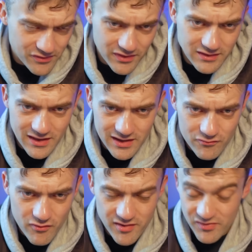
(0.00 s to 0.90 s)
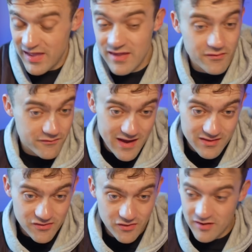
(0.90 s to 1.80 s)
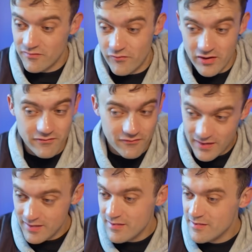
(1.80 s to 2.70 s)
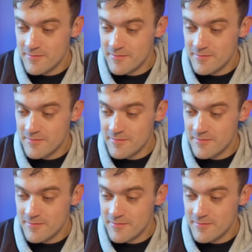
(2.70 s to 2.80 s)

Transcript: I think Declan Rice is a factor. He's fully fit.